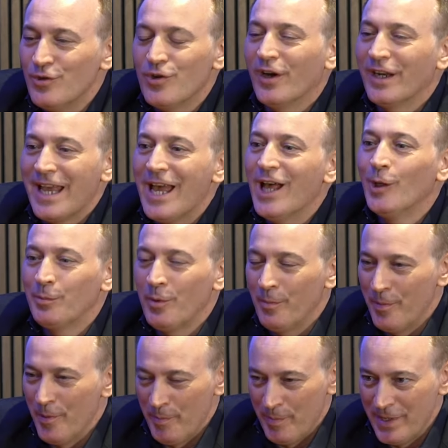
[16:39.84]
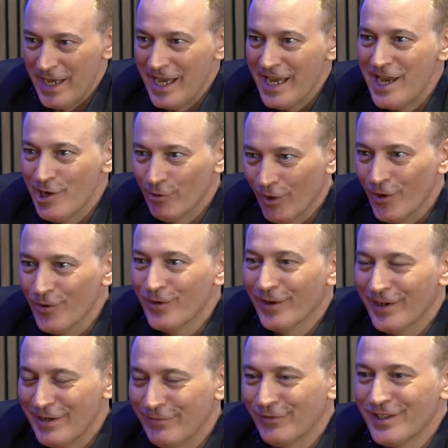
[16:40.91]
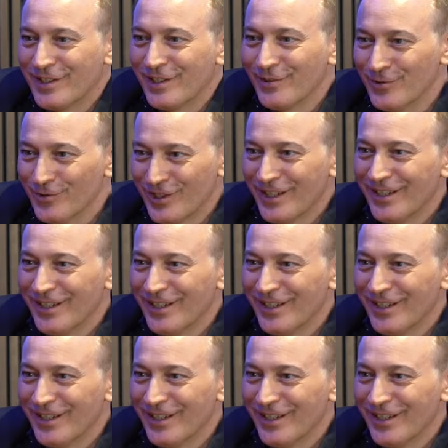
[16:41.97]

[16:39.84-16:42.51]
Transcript: help but be a hero every single time.